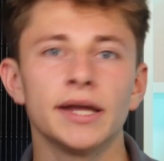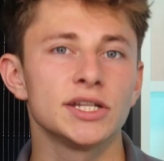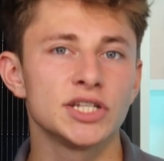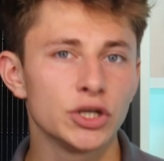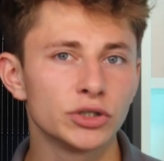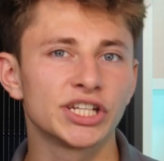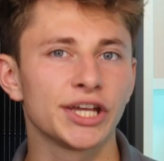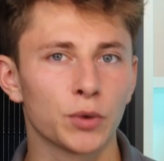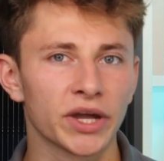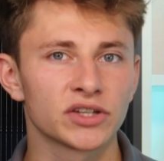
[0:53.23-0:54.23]
It's
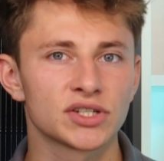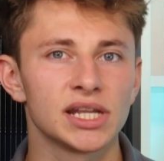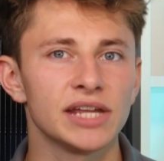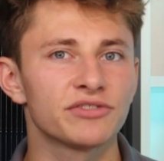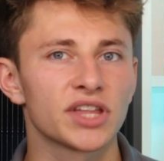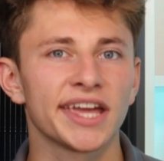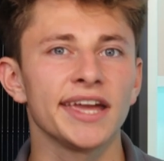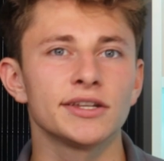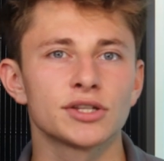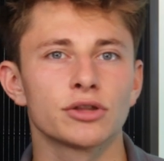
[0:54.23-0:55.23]
usually quicker to lift the
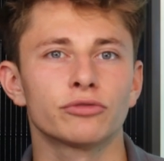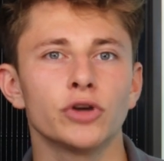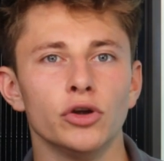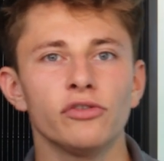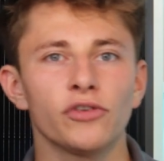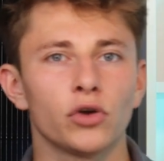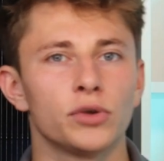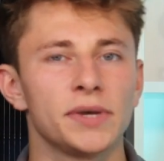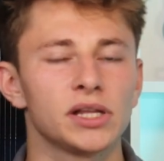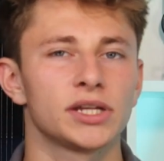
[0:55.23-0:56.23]
kit to the roof
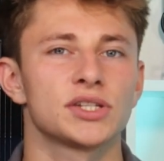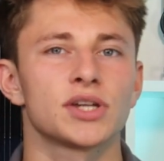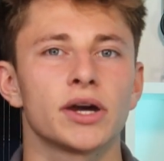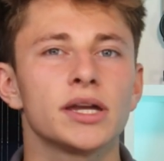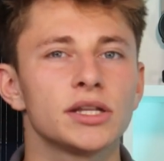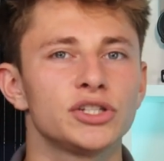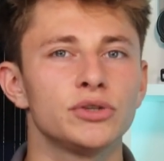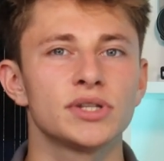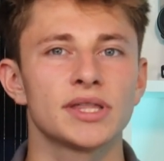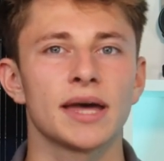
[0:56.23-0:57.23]
on a building site
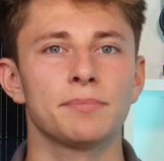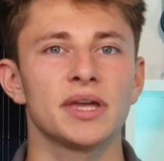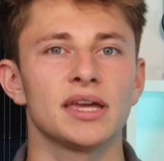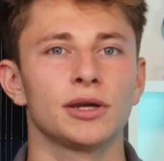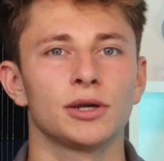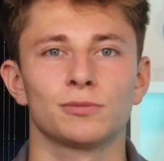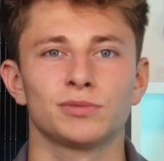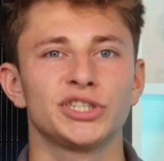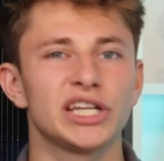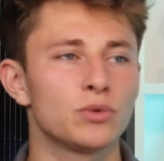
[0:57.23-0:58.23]
due to there being
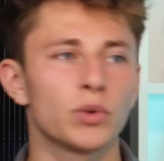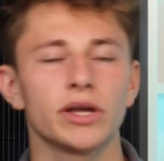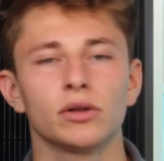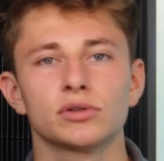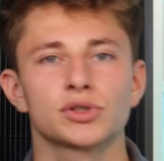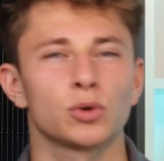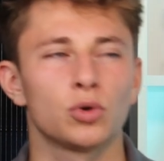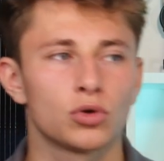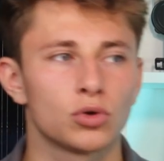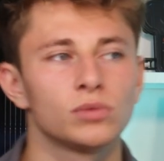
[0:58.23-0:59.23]
gin wheels
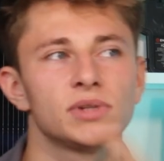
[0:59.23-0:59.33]
or